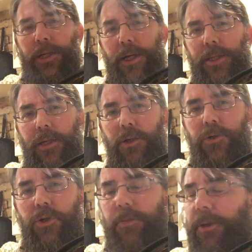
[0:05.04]
Hey there
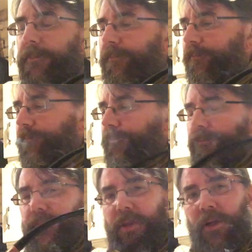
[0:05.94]
YouTube,
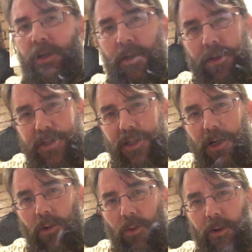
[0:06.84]
it's
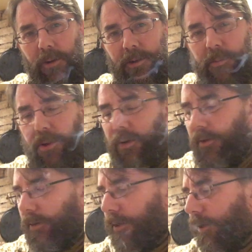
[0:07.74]
Leo
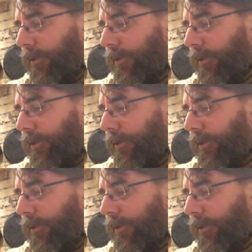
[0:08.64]
Alderpold.